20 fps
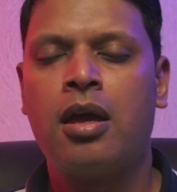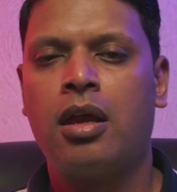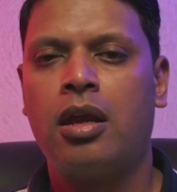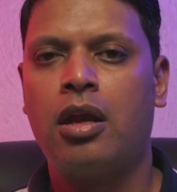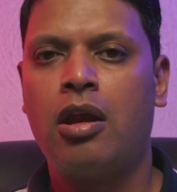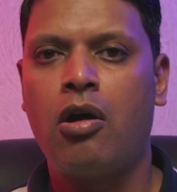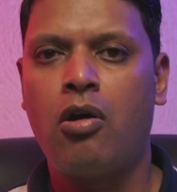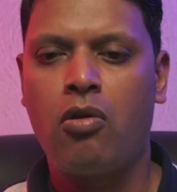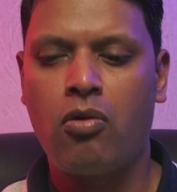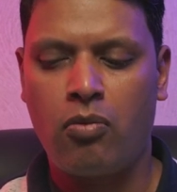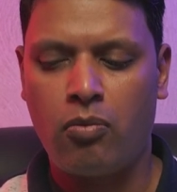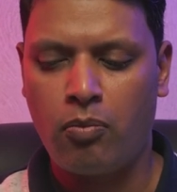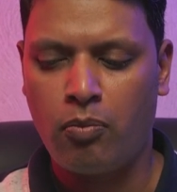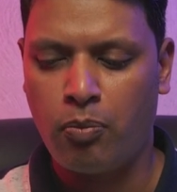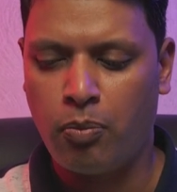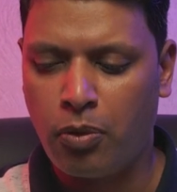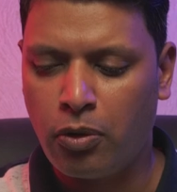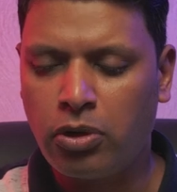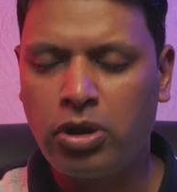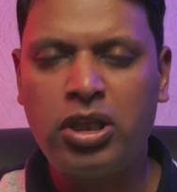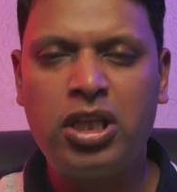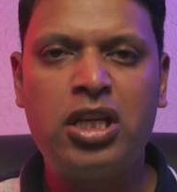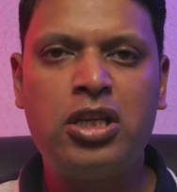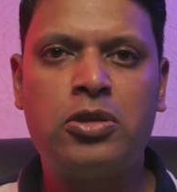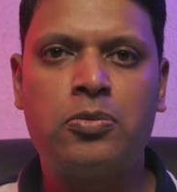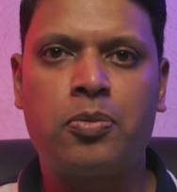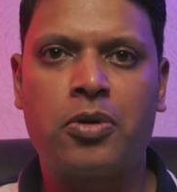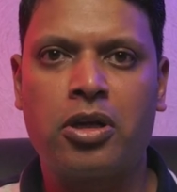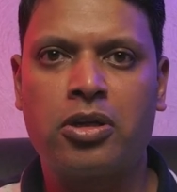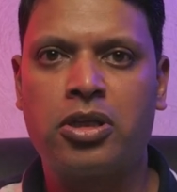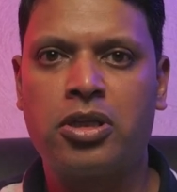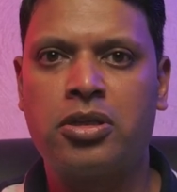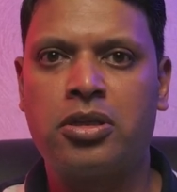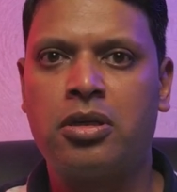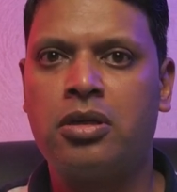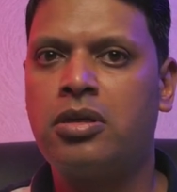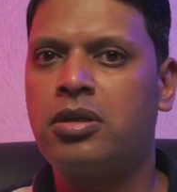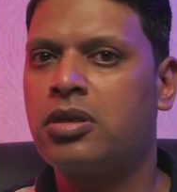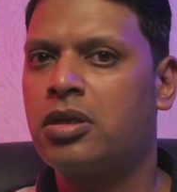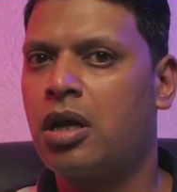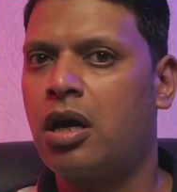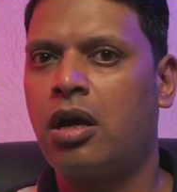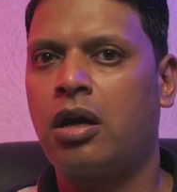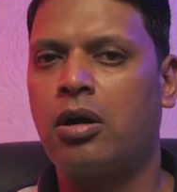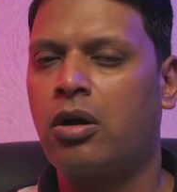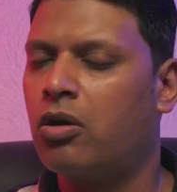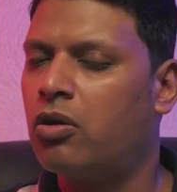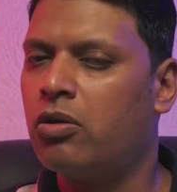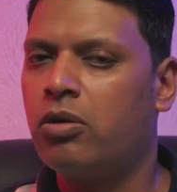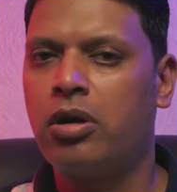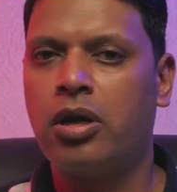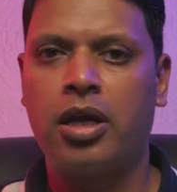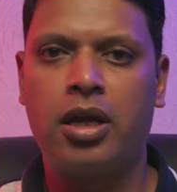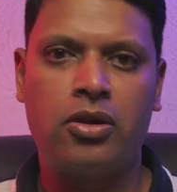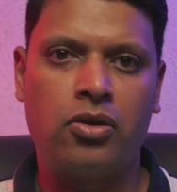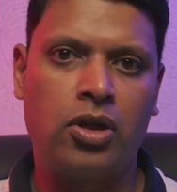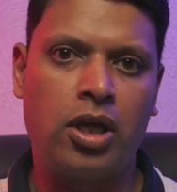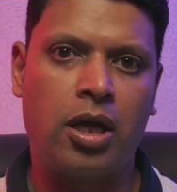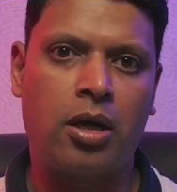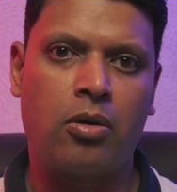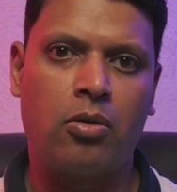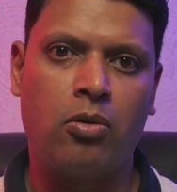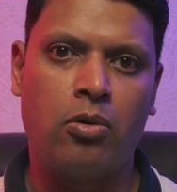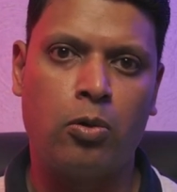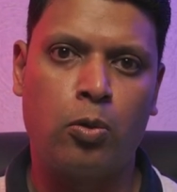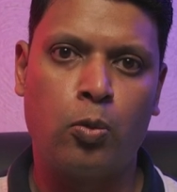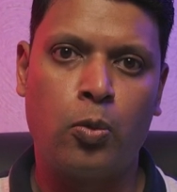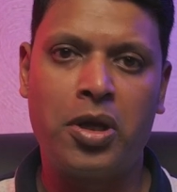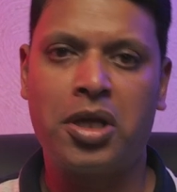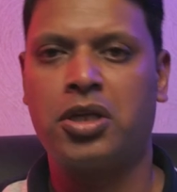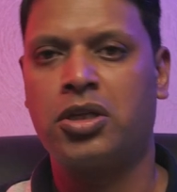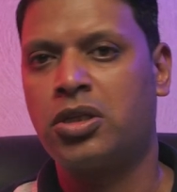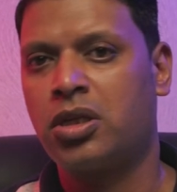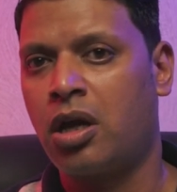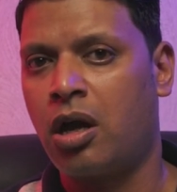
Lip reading: Now, both these processors are good in their own ways.